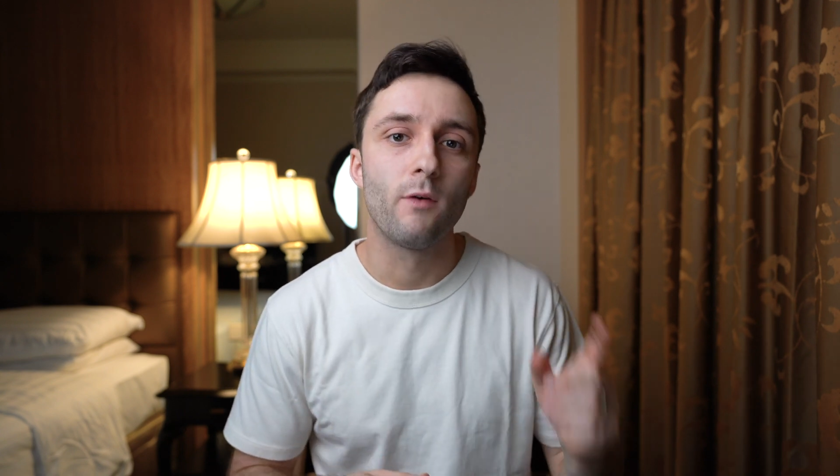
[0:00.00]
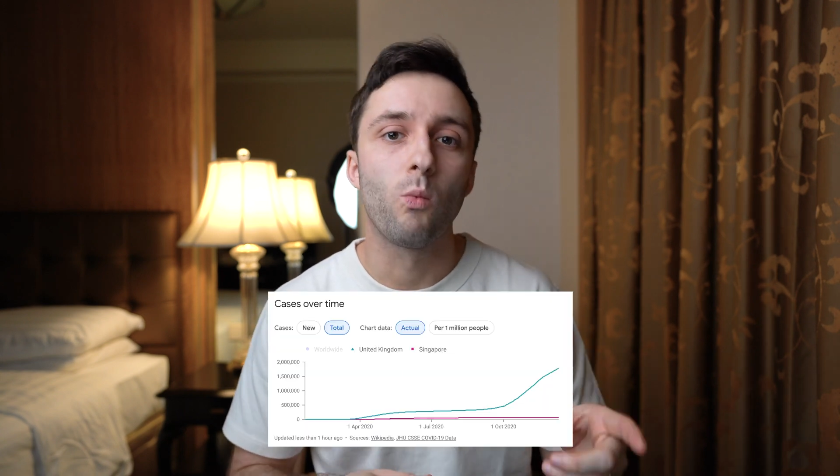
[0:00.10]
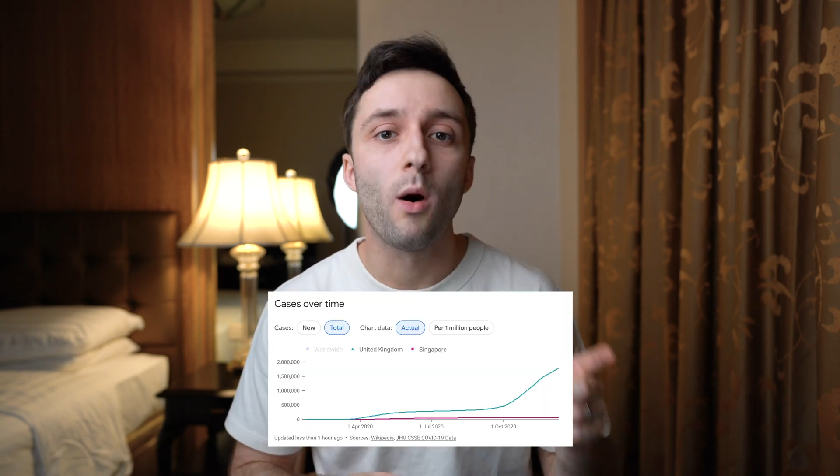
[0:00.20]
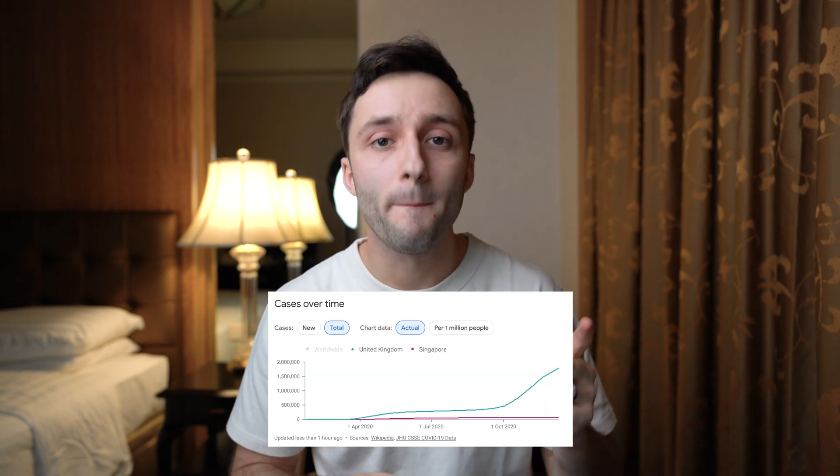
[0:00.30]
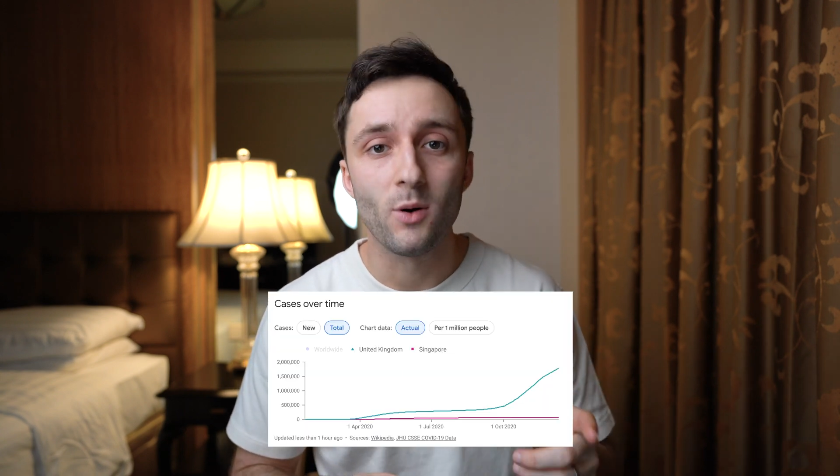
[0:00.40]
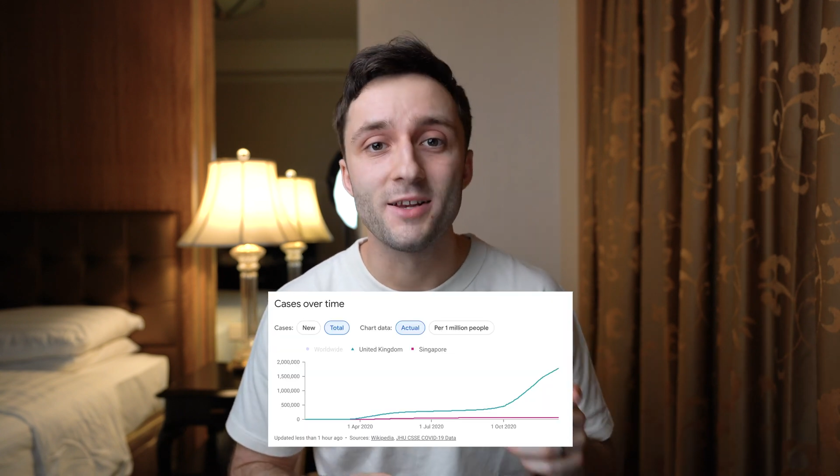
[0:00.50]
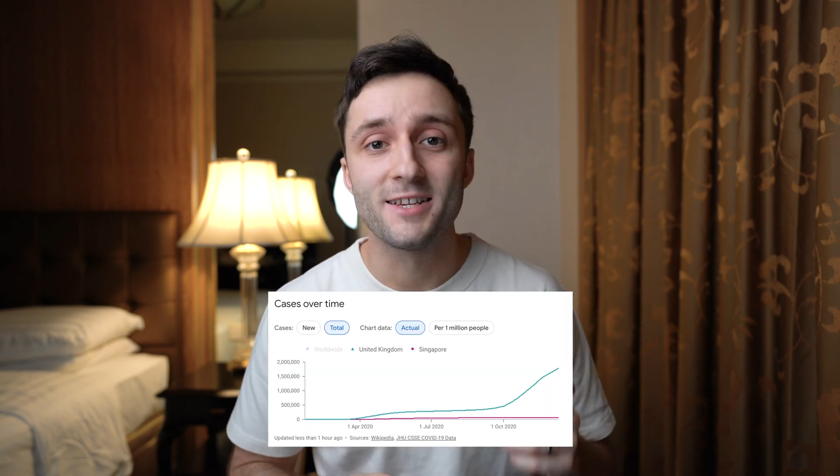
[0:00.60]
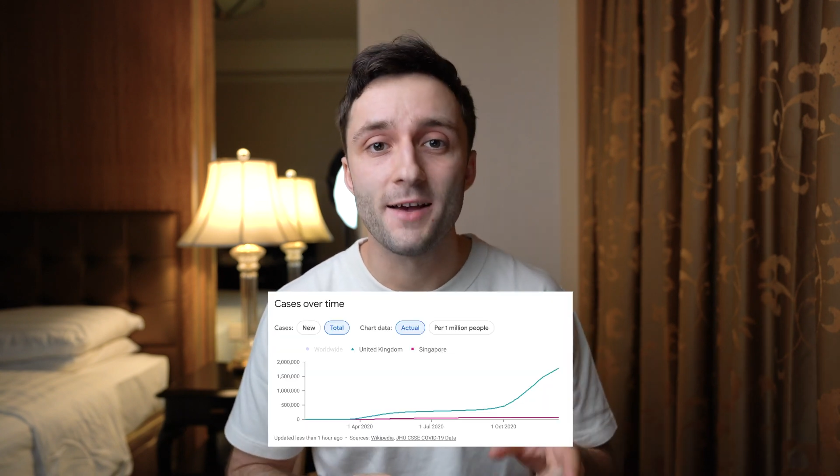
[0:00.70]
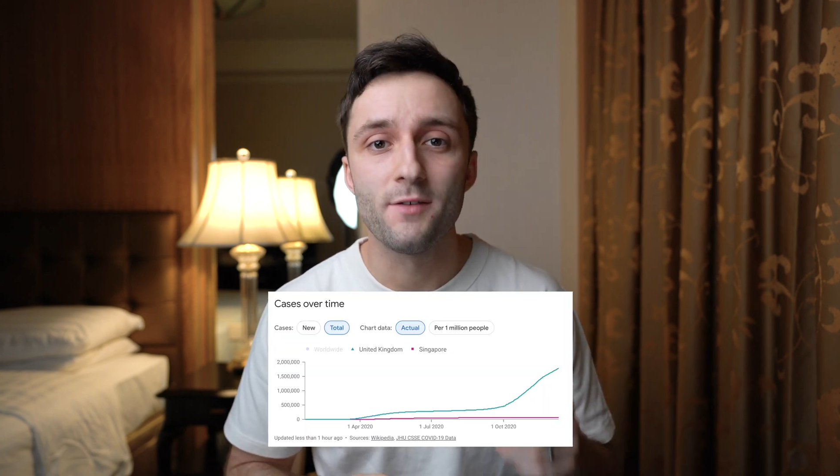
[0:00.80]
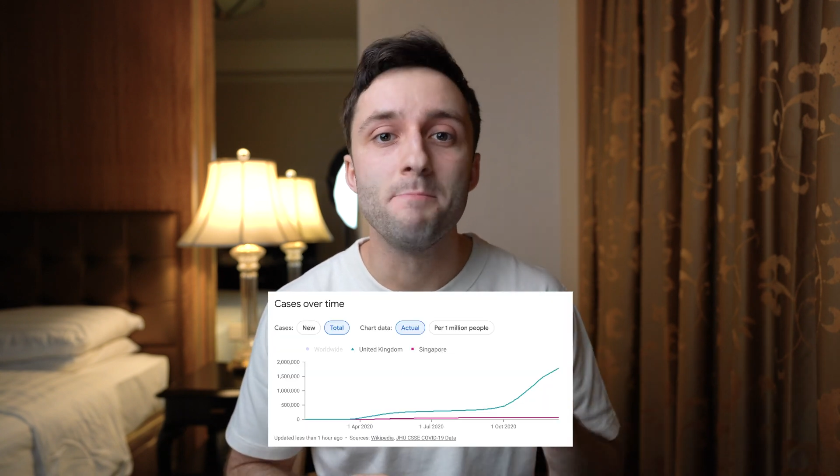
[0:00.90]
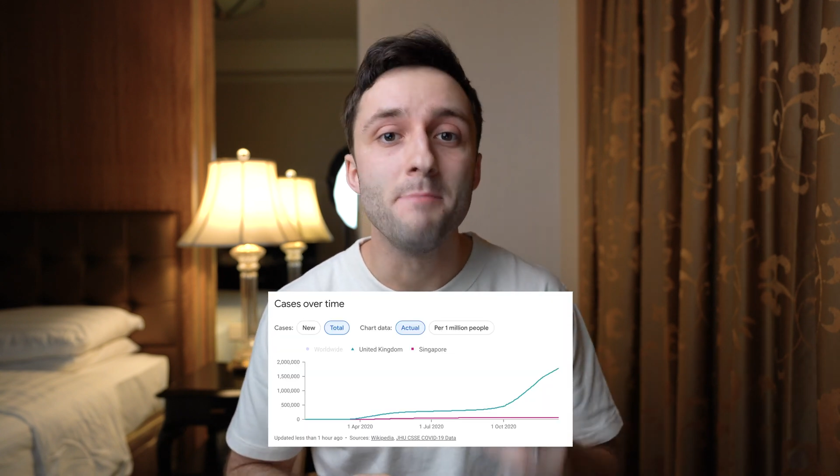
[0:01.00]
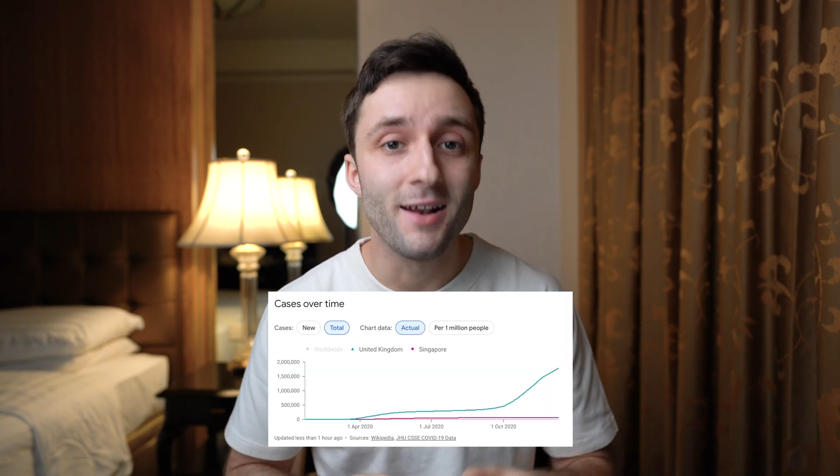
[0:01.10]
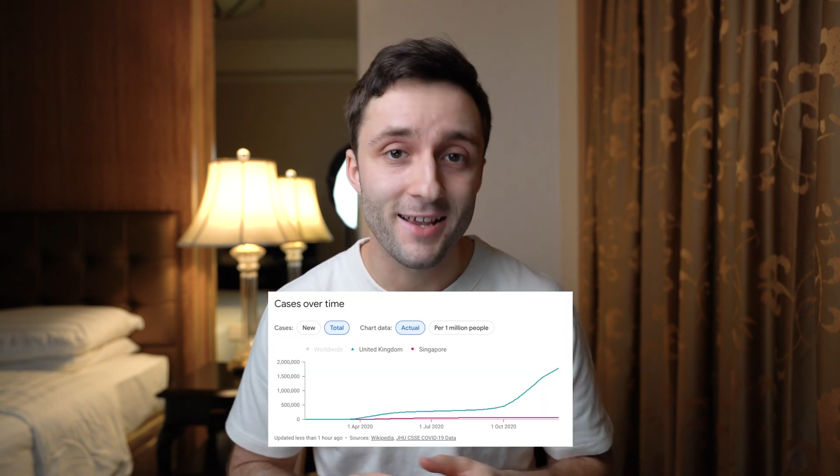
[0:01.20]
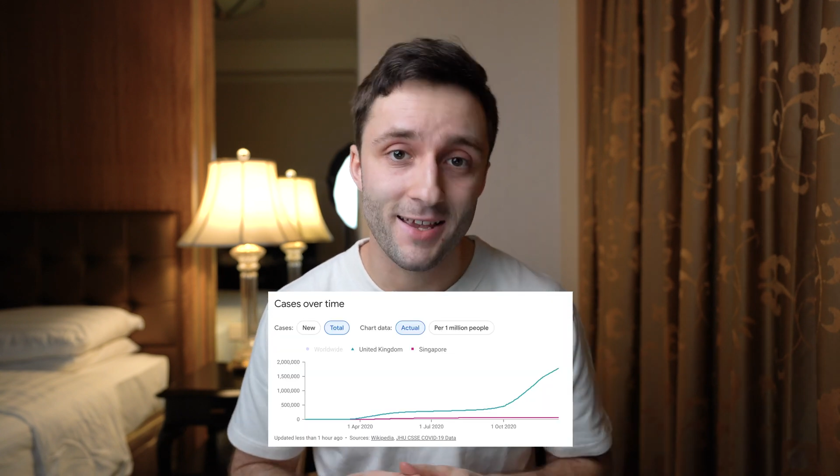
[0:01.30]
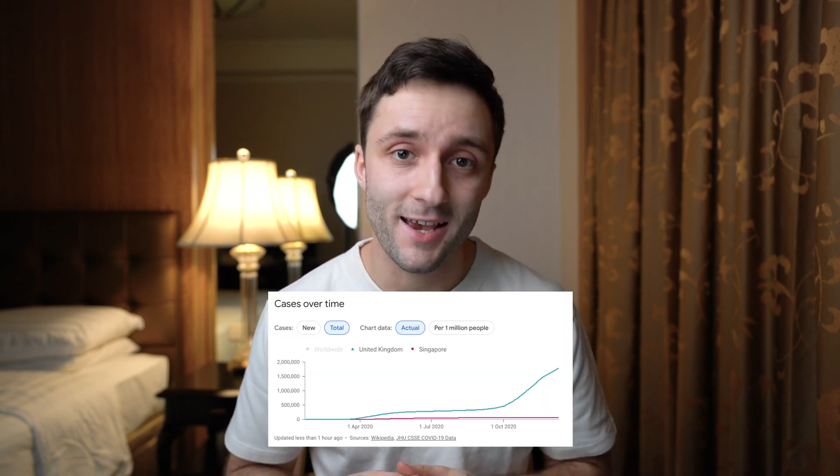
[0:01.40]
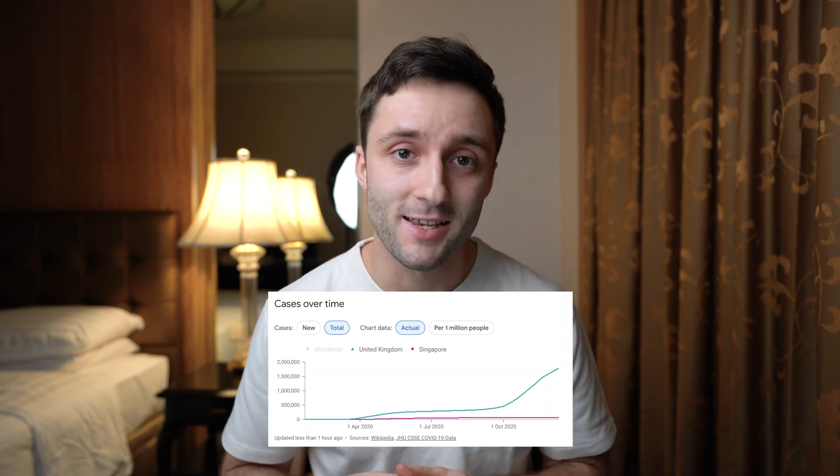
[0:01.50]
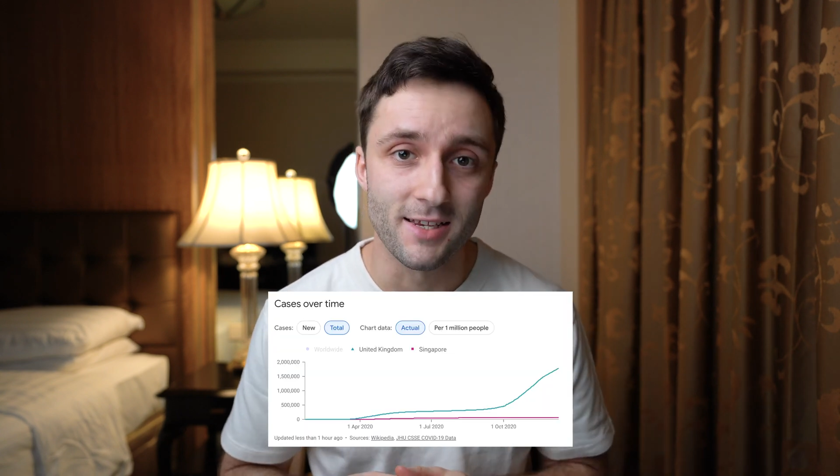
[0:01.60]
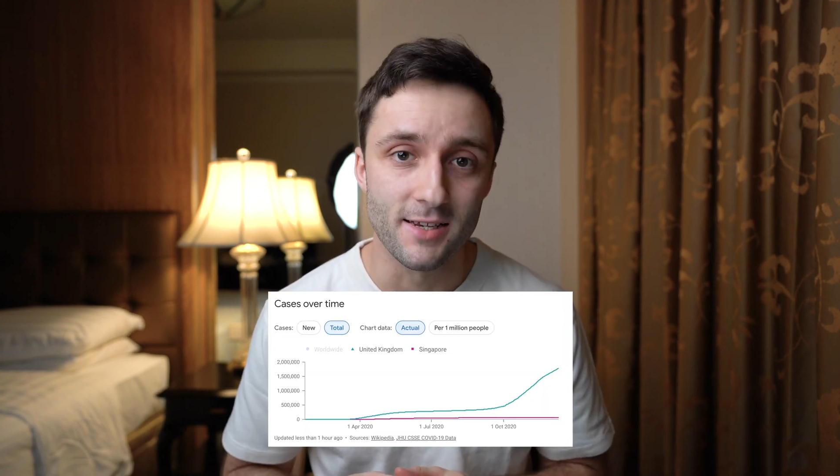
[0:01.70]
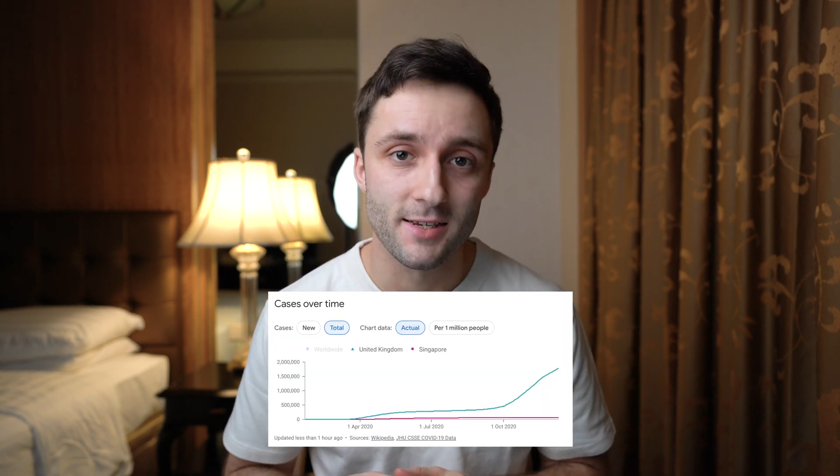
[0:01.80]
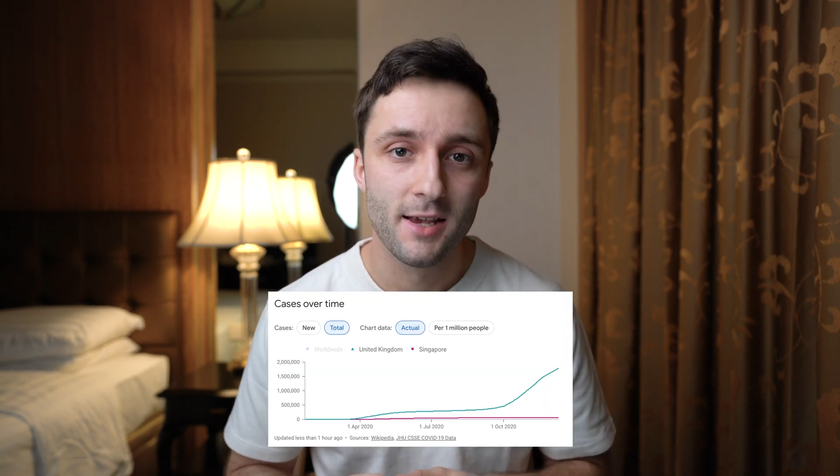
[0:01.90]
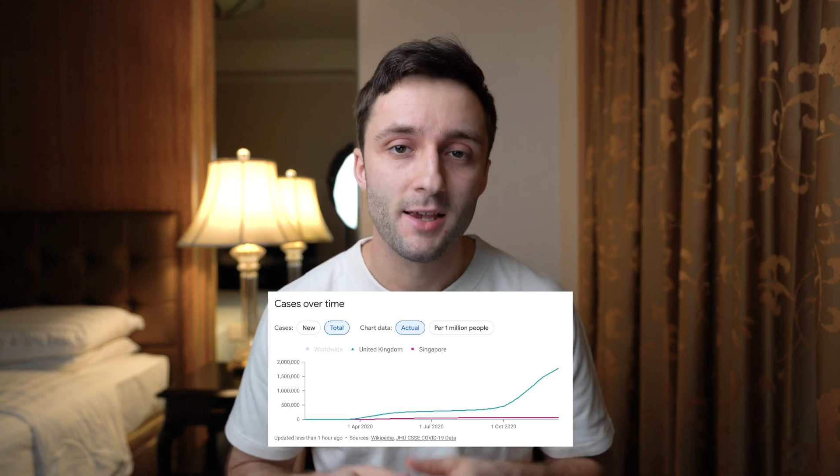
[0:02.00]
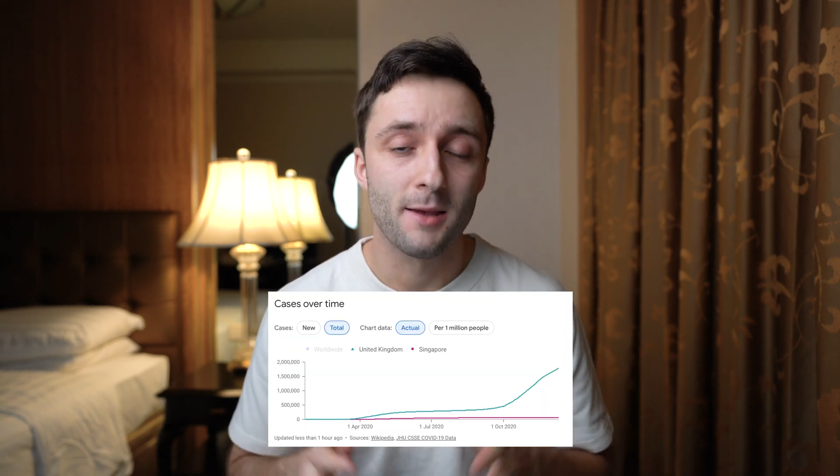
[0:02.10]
1.7 million cases,